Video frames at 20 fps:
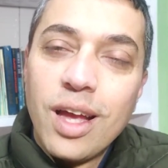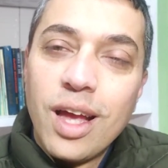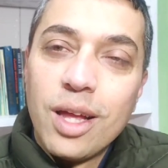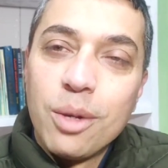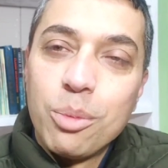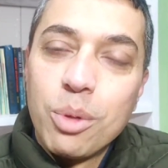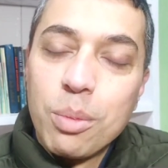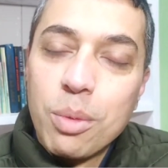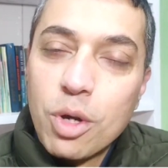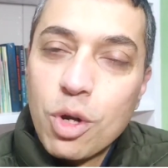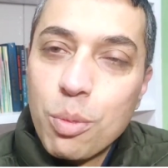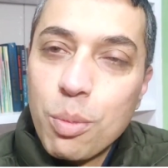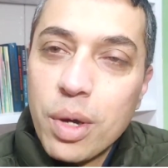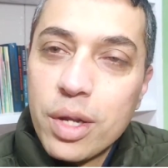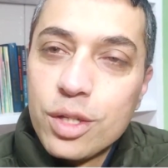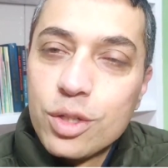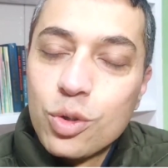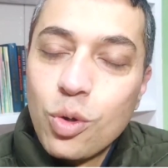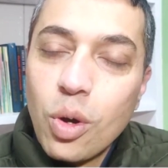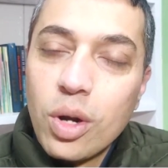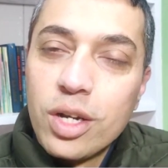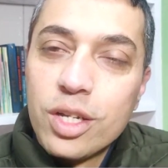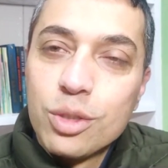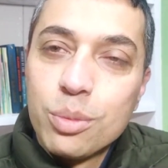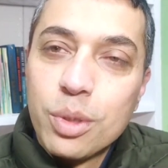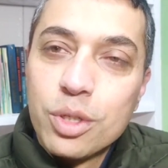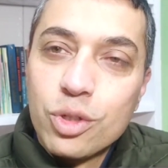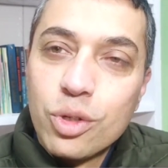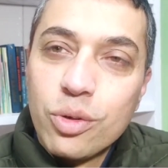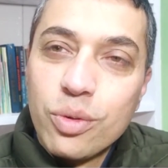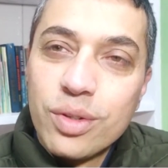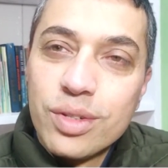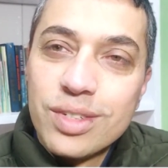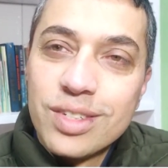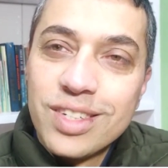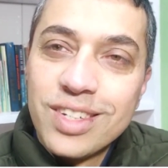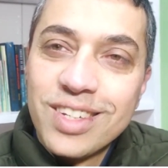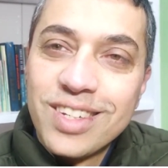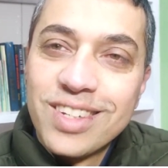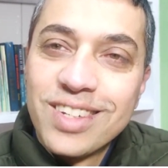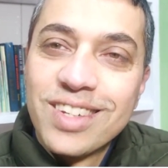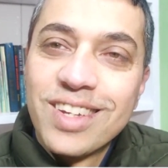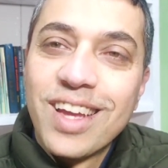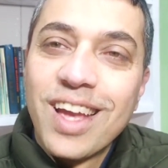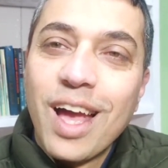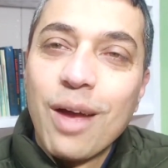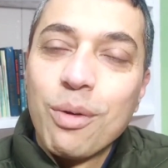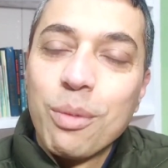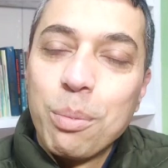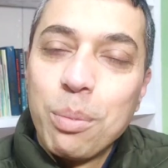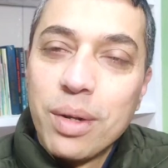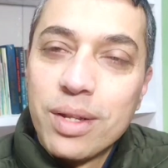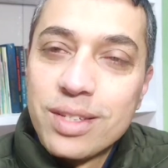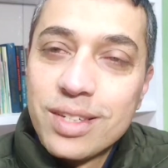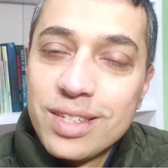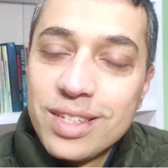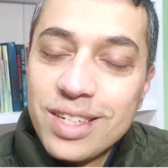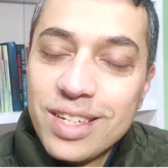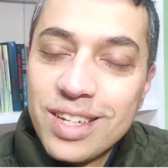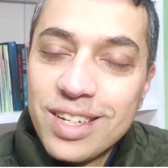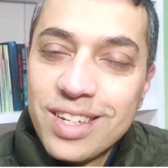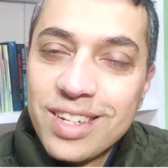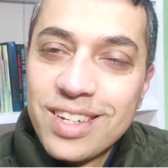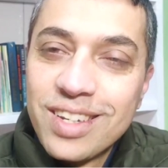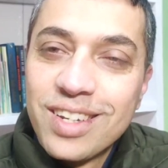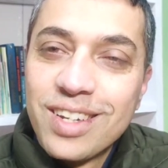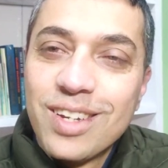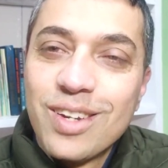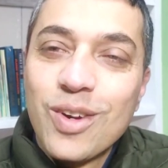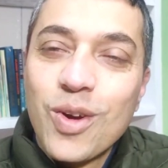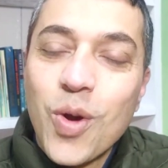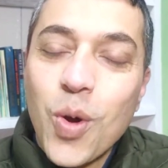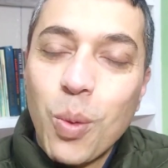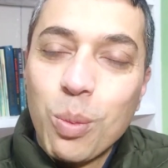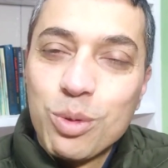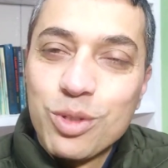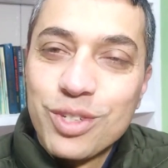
at Brahma Kumaris Godly Spiritual University. Have a blessed day. Om